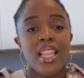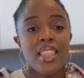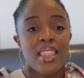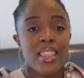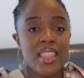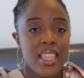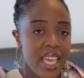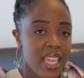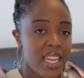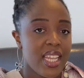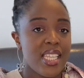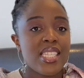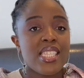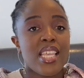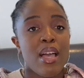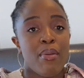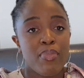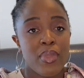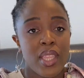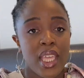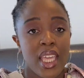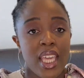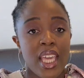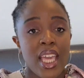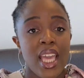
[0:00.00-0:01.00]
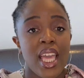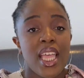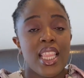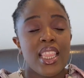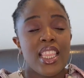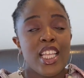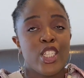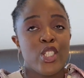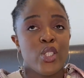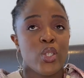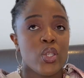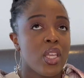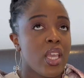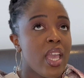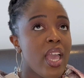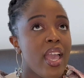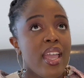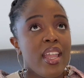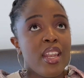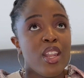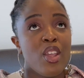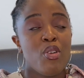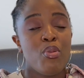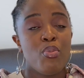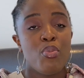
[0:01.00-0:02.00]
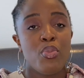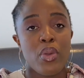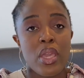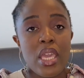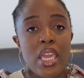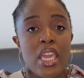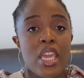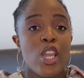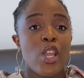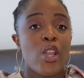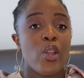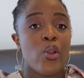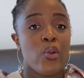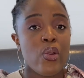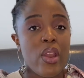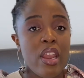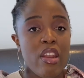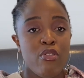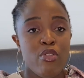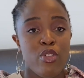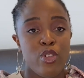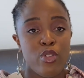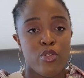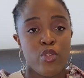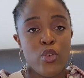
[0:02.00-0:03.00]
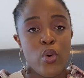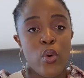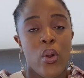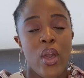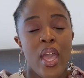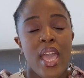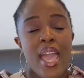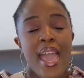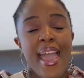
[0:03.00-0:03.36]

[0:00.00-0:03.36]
that is something that you can be grateful for.